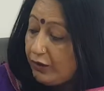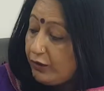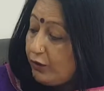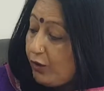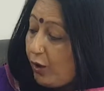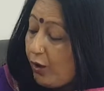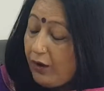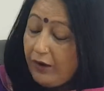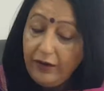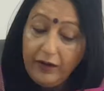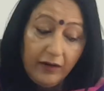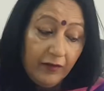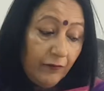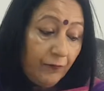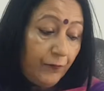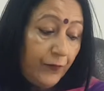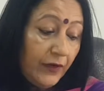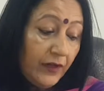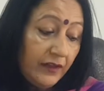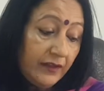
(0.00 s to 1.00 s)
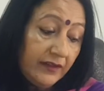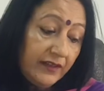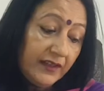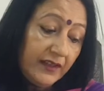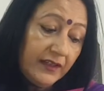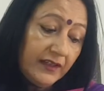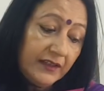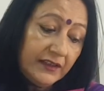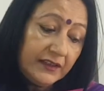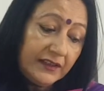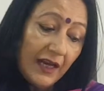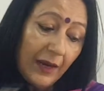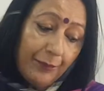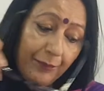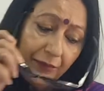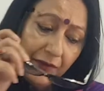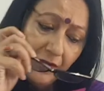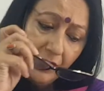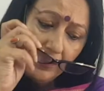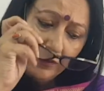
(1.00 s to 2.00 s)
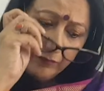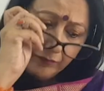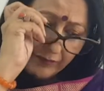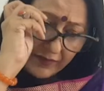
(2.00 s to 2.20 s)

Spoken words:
your first chapter,